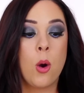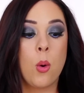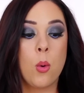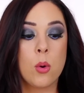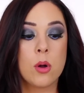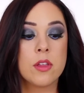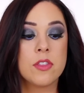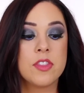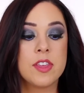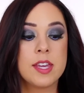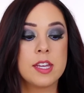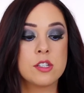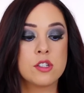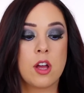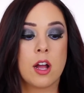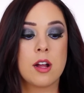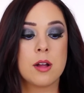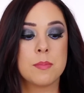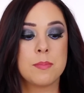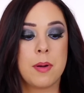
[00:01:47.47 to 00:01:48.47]
or the
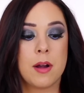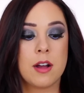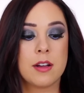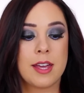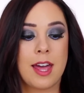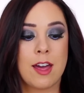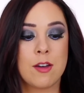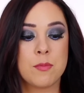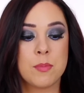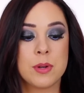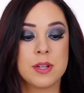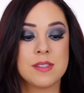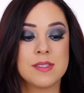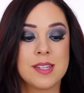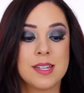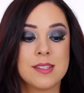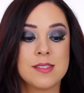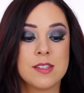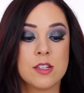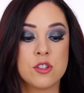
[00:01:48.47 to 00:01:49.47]
Tarte Park Ave
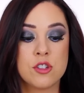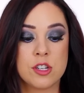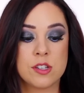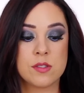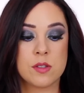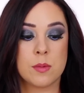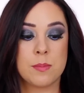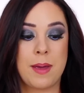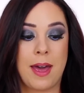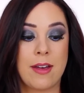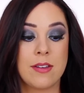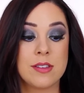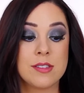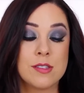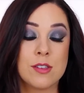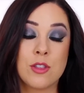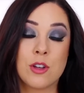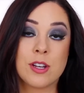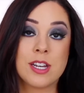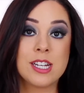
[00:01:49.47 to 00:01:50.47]
Princess Chisel Palette.
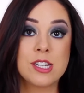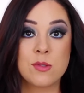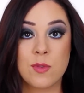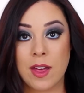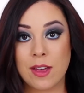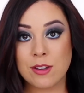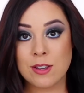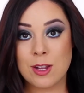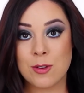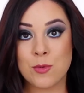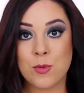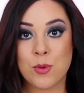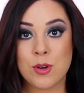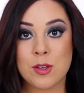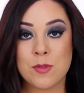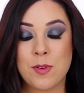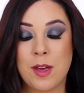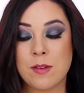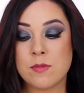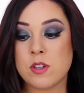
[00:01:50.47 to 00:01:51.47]
So they're each valued at
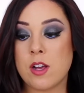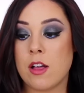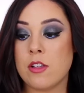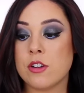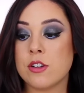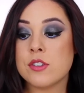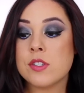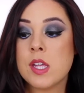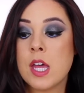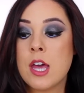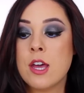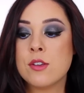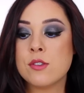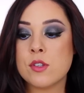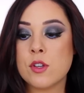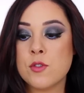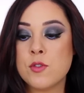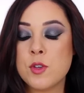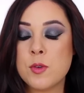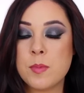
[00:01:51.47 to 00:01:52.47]
$45.
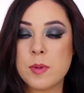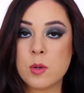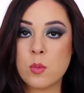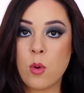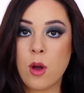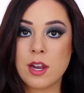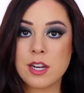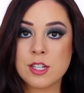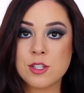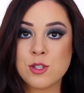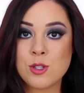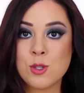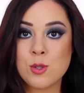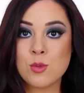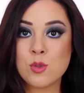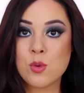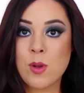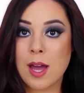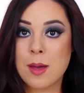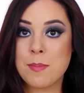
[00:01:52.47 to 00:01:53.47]
So if you've been wanting to
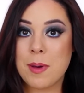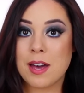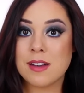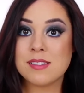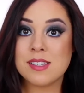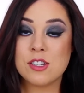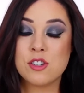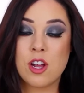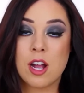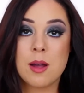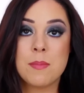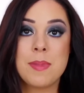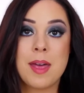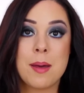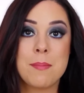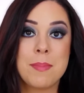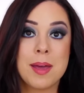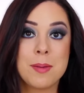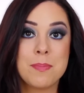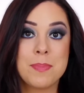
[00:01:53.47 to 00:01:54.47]
try Boxy Charm,
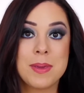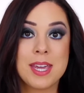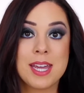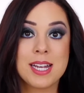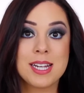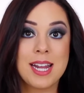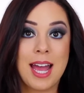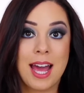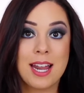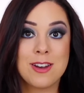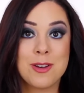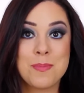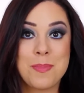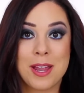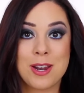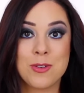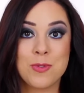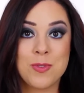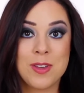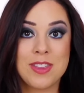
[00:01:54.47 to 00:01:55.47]
that might be an added
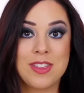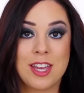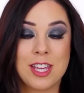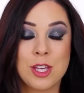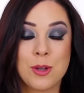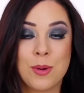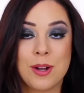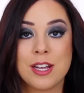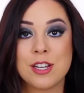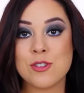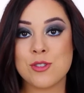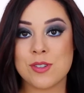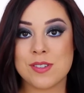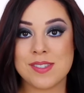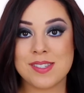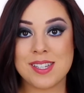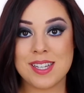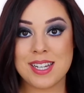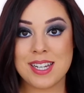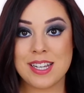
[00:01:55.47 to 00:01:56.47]
benefit that you are
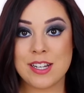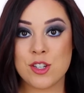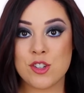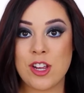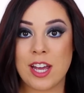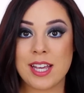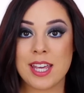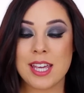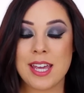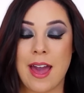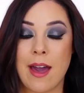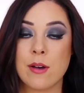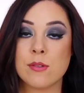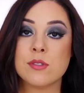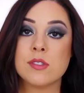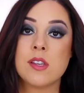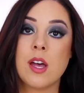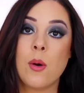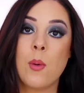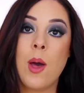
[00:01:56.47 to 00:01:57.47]
interested in checking out.
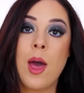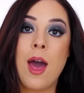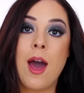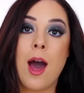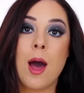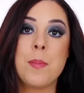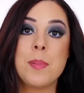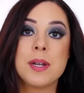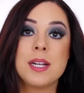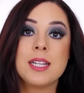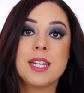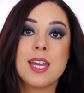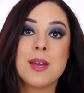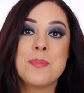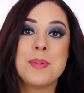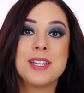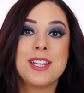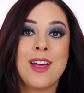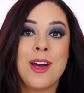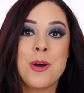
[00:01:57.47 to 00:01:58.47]
So I'll put a link
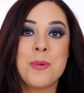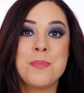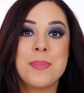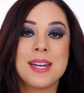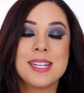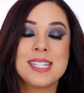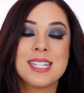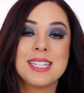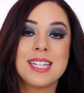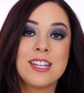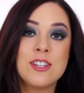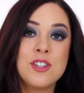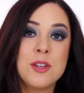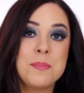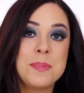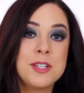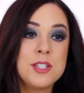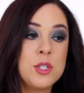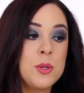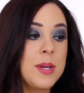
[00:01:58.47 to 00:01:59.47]
below, but let's
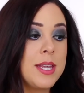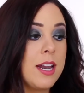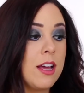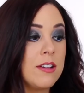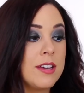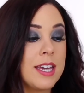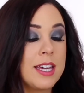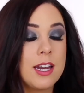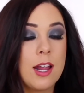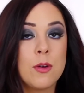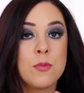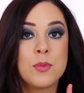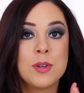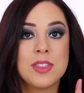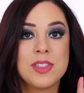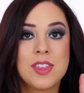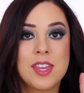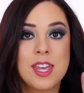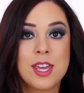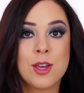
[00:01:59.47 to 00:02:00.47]
jump into it and I'll kick it off
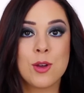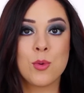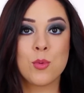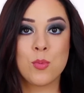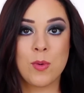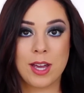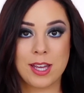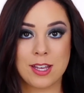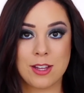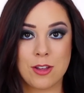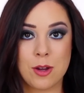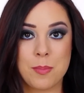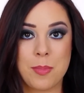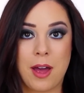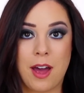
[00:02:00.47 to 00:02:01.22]
with the regular